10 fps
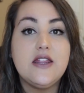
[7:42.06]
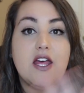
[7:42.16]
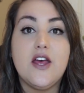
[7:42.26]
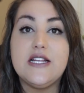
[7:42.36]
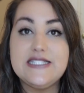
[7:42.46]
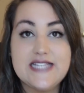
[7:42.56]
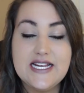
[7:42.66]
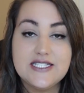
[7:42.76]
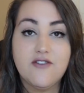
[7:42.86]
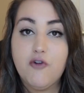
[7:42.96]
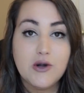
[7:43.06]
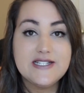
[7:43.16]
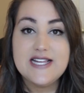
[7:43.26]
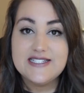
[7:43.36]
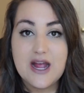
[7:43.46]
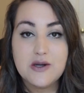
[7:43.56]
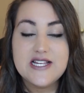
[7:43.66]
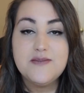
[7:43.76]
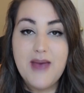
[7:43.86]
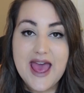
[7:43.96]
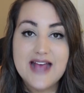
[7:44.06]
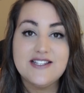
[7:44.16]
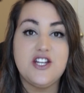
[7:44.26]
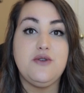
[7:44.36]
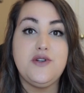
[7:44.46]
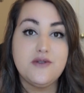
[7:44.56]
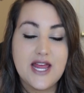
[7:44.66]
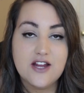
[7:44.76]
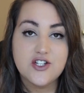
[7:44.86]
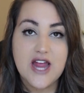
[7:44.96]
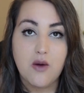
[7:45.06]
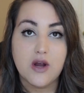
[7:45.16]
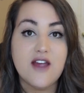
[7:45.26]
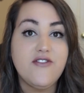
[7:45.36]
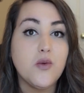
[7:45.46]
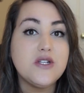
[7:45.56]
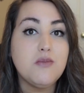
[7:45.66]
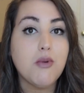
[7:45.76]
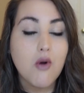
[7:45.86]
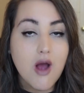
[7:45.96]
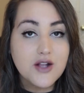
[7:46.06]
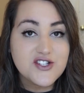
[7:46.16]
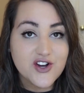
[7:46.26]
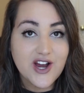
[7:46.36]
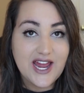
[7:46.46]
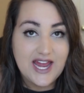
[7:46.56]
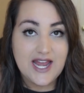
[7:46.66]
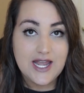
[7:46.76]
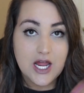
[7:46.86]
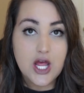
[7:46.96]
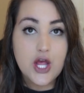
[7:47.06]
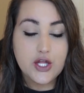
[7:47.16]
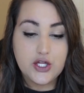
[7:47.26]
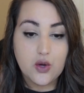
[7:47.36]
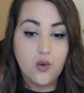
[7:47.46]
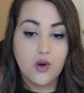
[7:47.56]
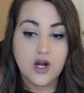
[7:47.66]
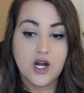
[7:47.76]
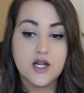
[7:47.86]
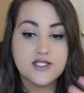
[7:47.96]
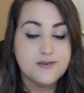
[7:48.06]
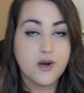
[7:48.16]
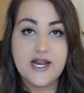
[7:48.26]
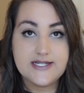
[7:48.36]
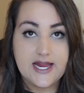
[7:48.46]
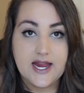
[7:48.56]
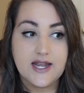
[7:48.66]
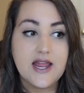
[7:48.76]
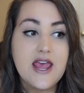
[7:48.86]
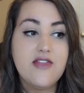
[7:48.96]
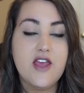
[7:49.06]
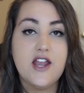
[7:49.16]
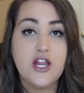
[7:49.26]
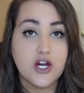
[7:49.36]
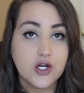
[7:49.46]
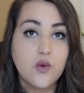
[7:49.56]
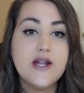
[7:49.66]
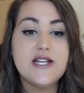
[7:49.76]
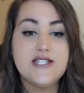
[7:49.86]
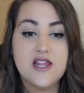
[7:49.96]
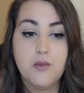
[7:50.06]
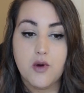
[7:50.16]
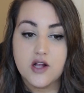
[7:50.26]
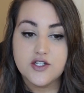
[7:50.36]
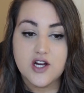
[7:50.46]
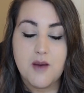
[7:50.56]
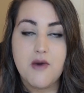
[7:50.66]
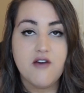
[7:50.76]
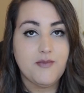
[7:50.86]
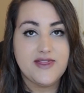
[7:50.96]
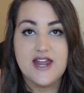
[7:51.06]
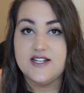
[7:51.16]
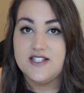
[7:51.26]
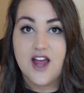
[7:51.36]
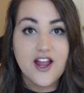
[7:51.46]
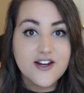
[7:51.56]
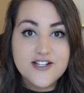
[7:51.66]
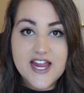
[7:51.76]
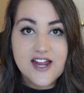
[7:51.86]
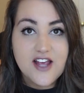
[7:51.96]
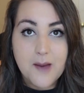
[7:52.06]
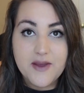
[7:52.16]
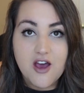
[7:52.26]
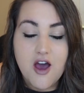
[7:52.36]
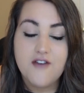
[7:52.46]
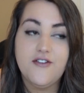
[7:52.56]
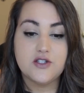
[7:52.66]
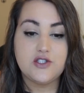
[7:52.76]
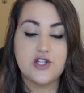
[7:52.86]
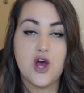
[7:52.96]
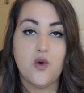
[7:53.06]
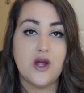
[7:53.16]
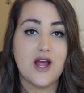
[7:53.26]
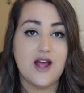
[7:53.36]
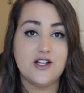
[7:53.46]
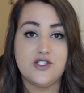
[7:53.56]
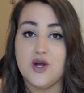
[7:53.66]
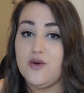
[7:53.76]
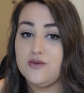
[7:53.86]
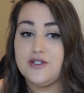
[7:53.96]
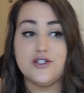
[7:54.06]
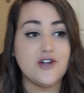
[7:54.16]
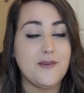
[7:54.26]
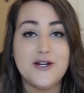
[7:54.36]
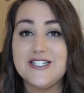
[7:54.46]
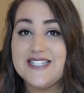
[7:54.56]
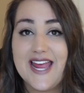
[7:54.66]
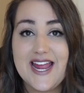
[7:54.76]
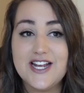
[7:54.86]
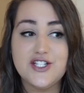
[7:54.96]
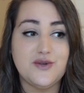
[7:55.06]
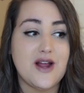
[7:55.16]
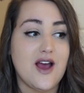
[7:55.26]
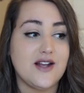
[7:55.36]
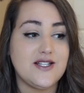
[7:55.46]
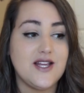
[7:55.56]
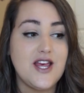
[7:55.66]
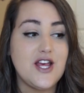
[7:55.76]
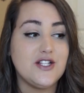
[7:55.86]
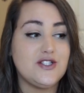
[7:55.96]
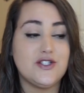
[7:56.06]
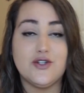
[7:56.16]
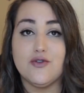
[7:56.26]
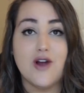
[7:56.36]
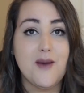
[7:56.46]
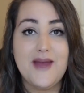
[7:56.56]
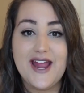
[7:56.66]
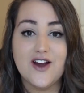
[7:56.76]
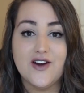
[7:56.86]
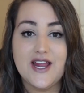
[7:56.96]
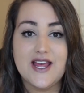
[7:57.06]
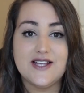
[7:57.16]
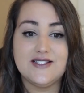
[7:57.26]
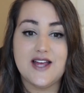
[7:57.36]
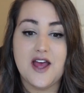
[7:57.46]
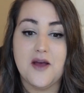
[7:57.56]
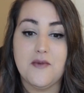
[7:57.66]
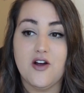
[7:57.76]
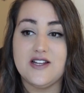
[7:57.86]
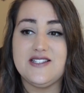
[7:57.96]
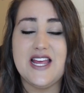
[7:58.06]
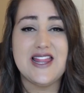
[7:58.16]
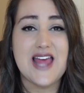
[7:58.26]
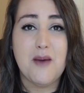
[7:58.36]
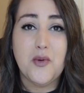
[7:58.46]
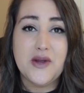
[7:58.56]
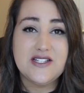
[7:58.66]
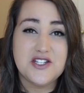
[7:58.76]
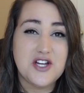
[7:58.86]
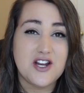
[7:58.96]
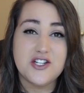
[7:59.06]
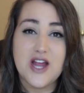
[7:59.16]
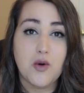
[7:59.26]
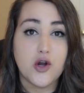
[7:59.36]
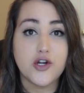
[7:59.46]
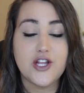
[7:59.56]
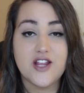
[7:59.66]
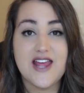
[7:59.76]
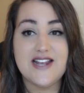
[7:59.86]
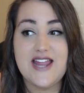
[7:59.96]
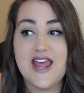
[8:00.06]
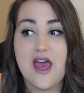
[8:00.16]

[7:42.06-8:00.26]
the 4 to 6 hours has passed and you do take a shower, if there was bronzer in your spray tan, then you're going to see the bronzer come off, but that is not your tan coming off. So don't scrub your skin. Do not scrub areas. Honestly, at that point, since you had a shower earlier that day,